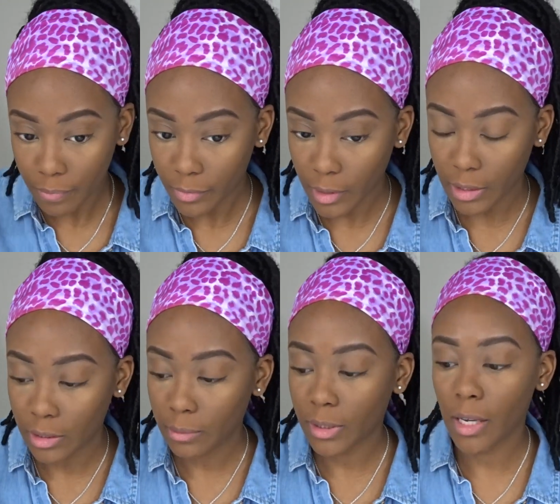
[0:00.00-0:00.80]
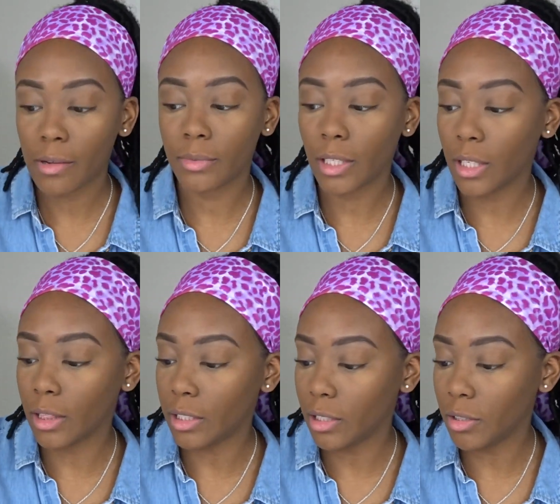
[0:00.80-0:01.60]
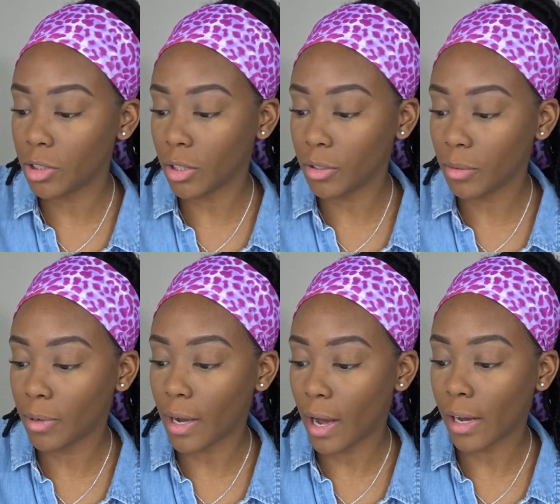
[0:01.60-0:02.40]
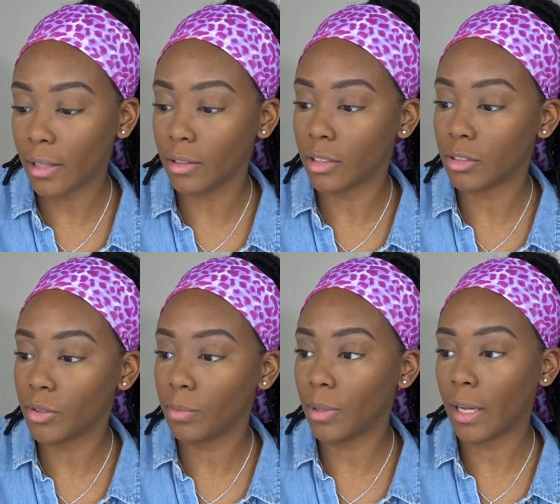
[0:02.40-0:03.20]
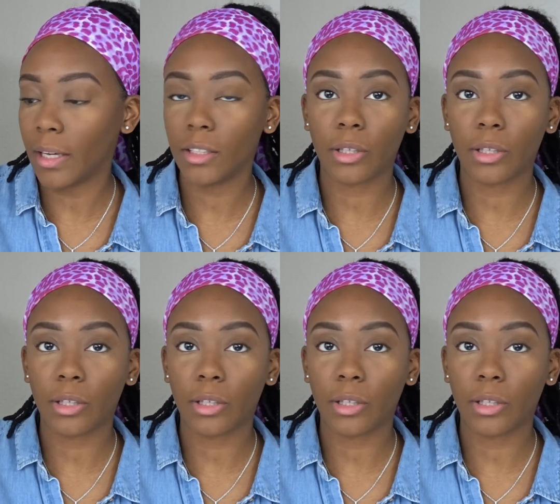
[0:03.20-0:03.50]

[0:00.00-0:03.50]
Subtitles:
Then sometimes it leaves under my eye looking super light,